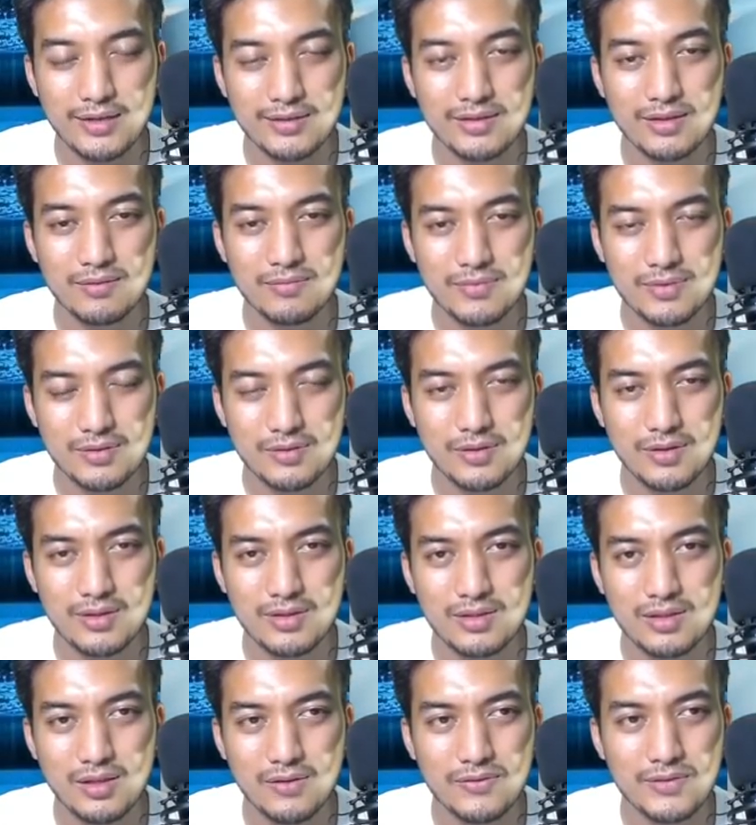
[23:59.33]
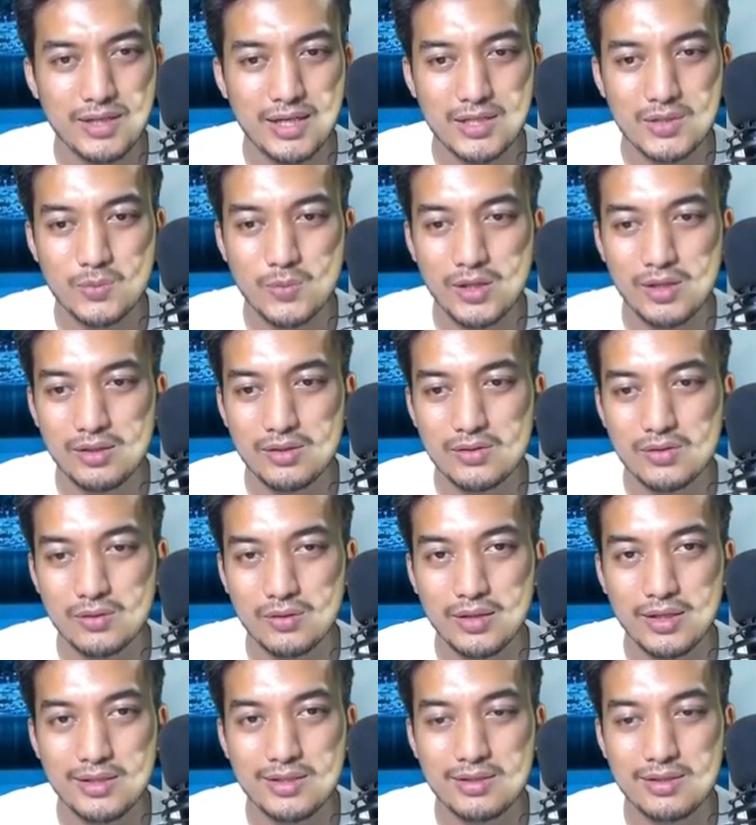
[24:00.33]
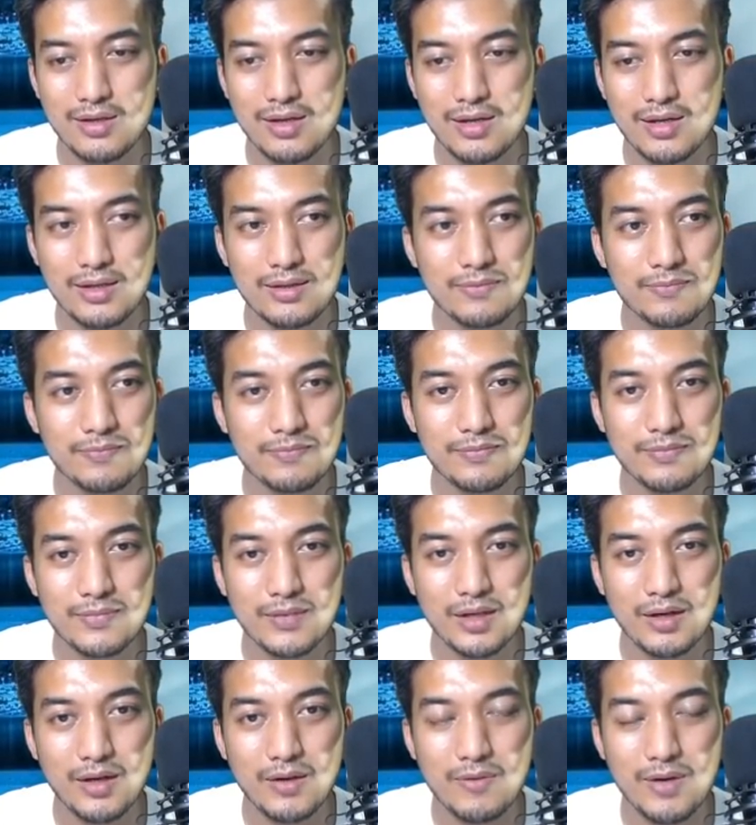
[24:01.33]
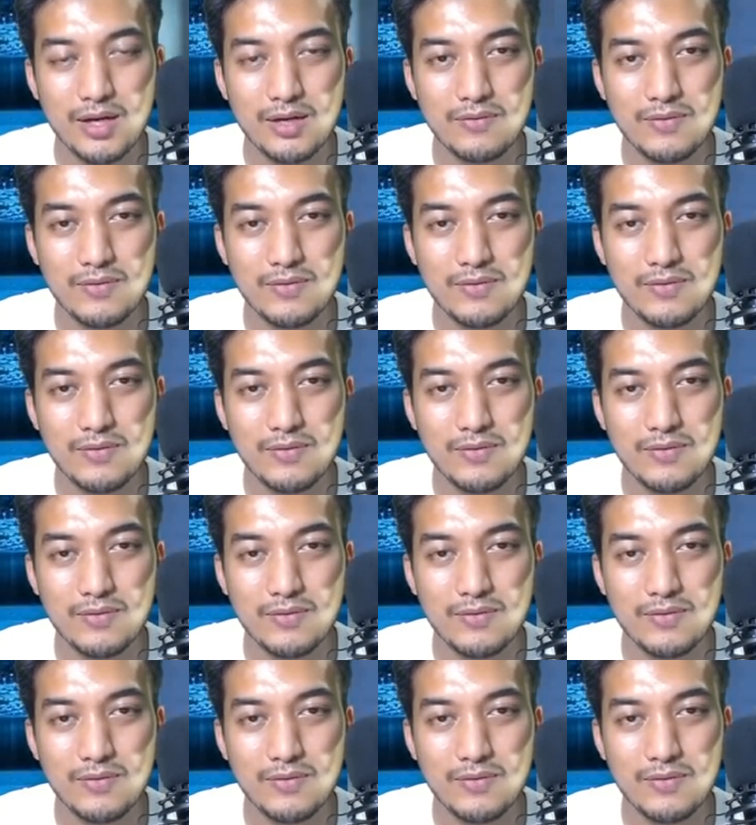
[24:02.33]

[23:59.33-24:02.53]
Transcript: some good stuffs as well. So let's start it. Okay, right over